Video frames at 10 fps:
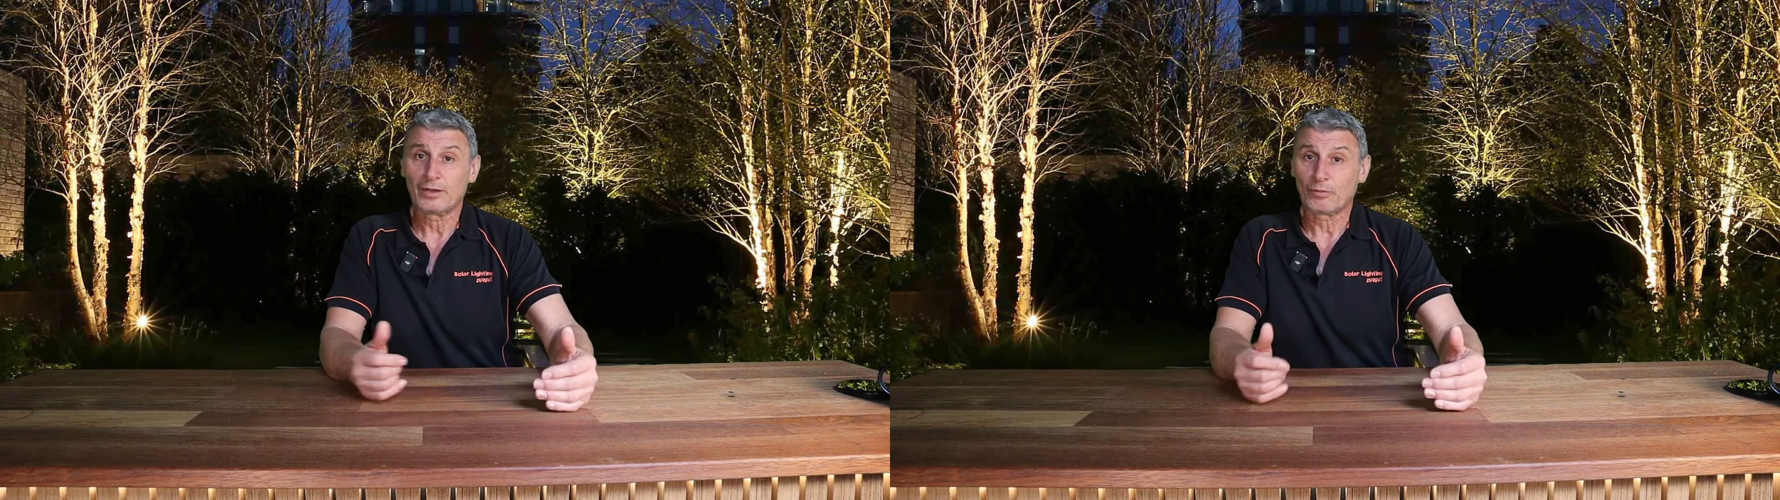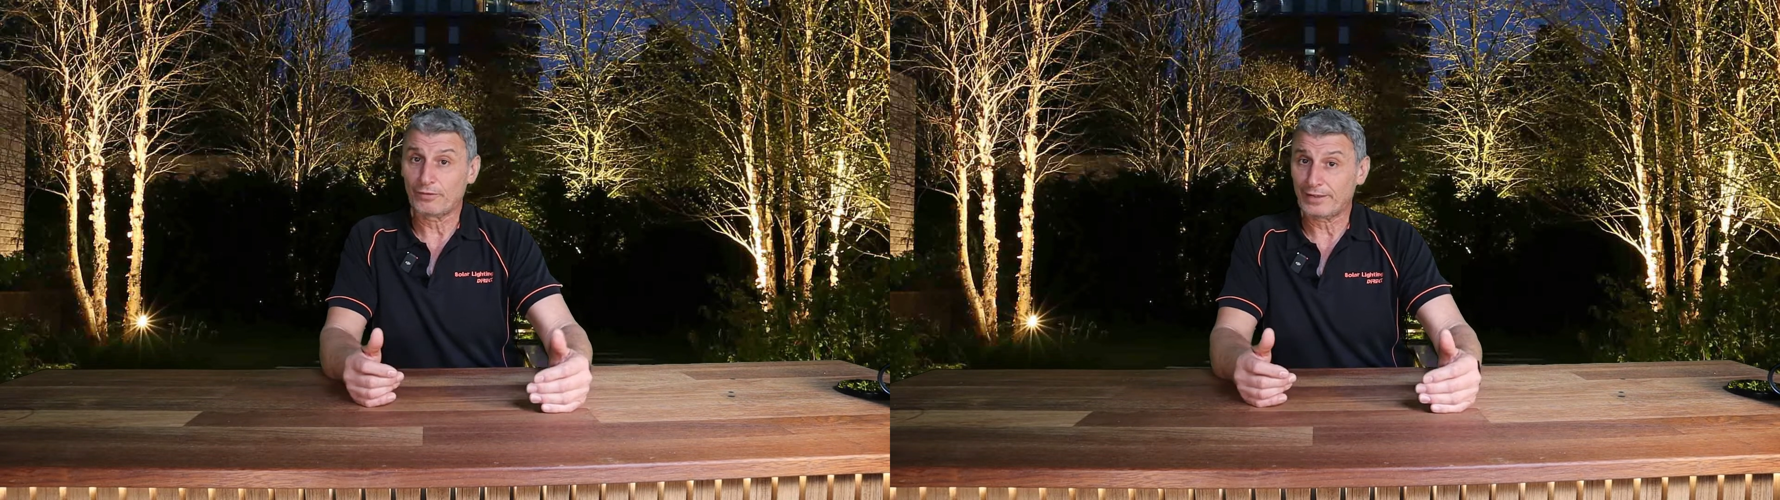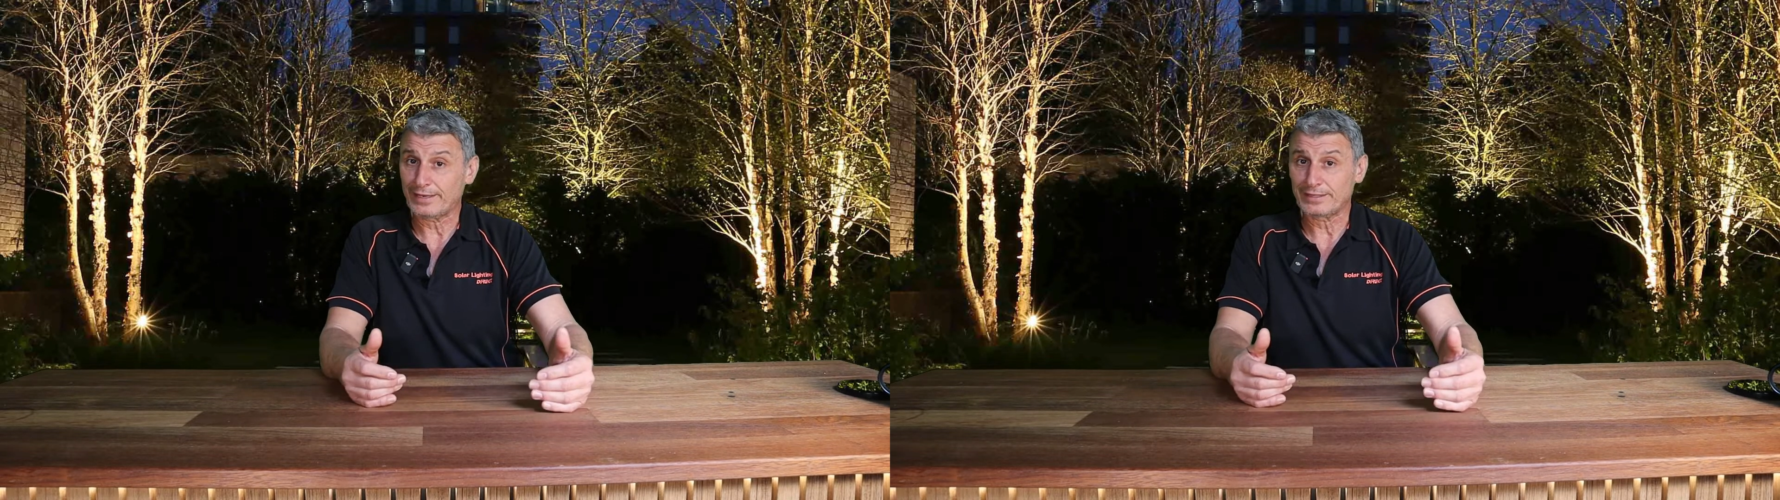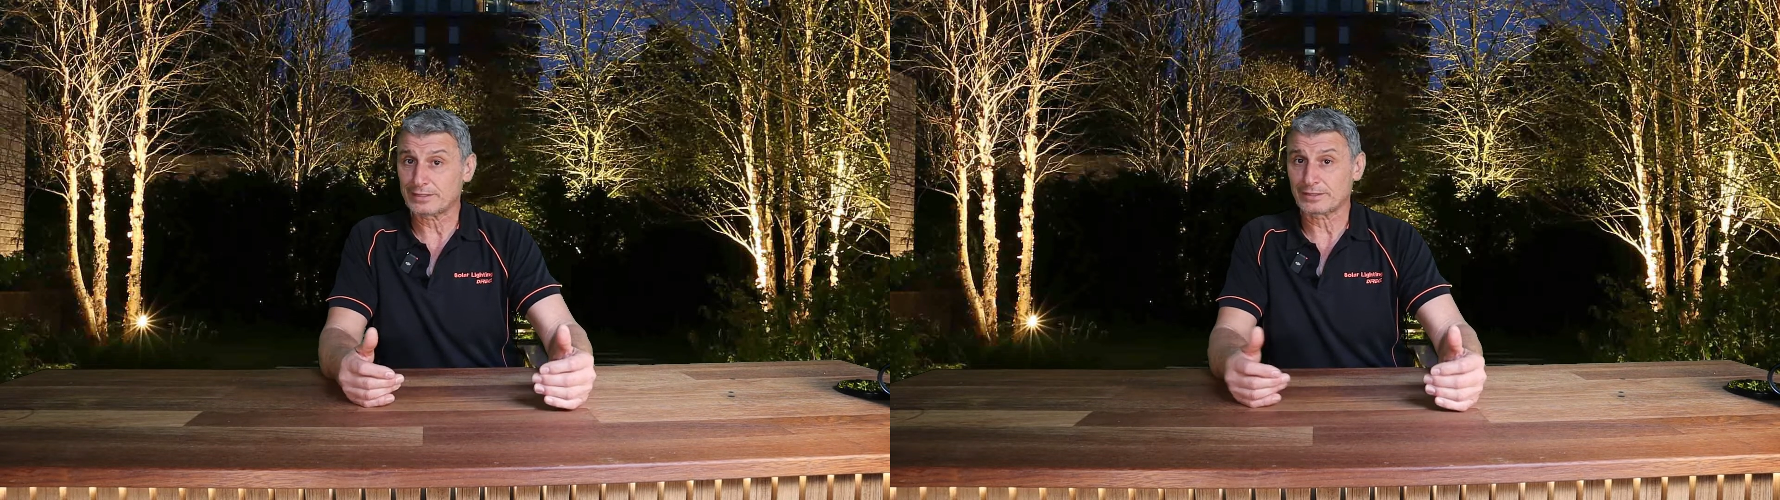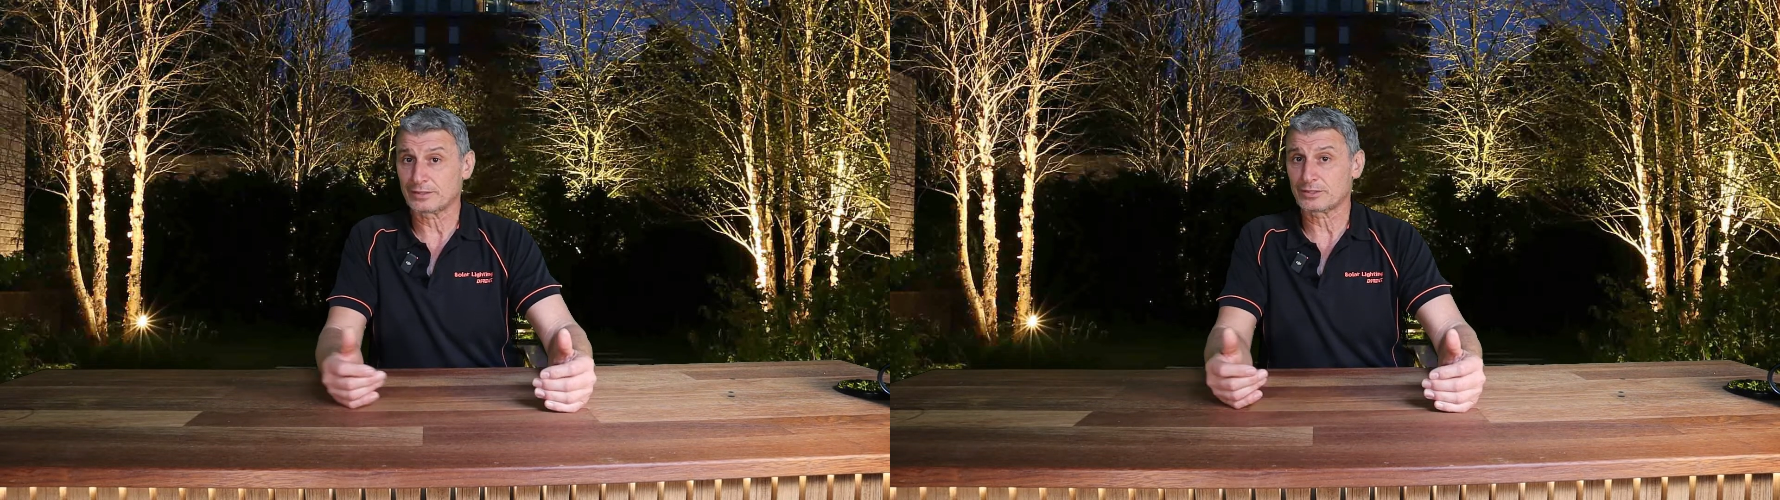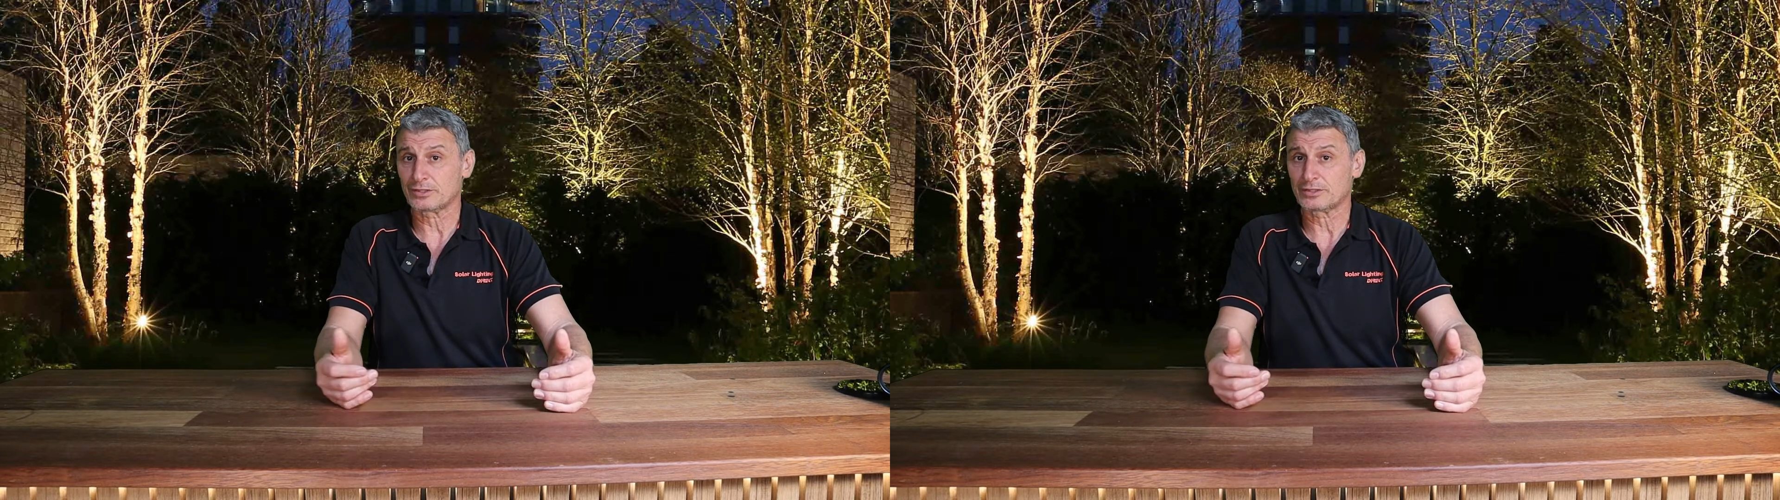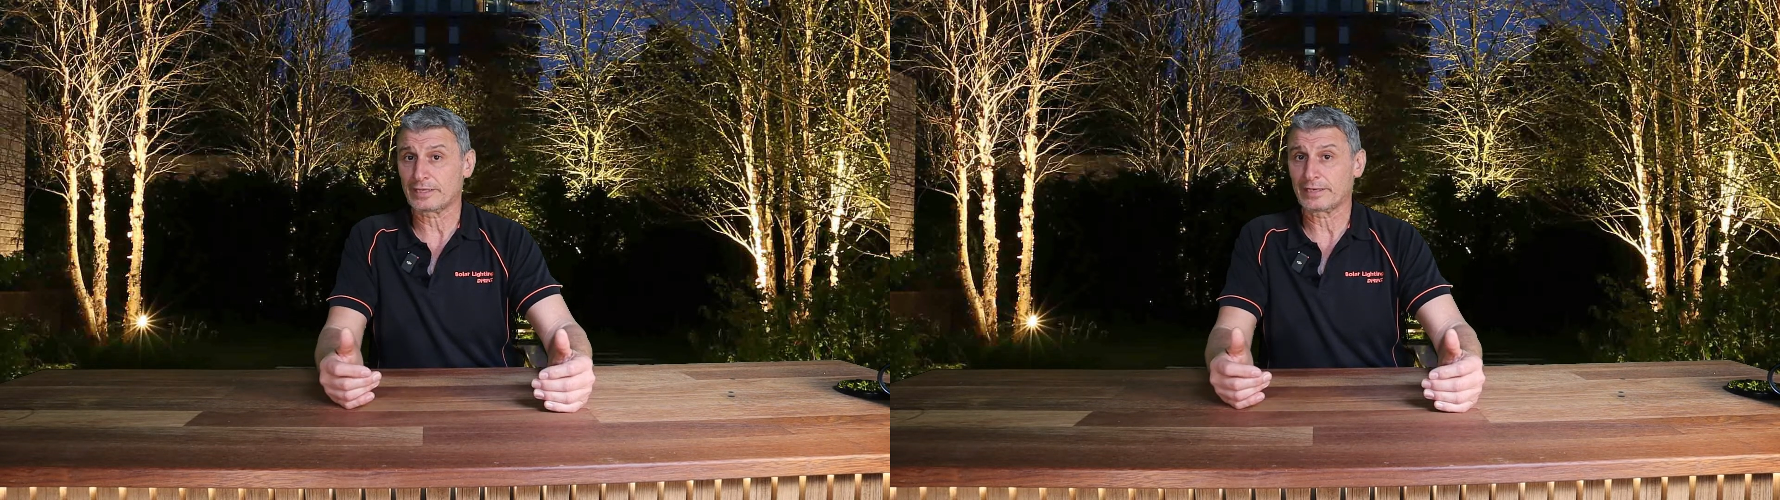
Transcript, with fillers: we've had instances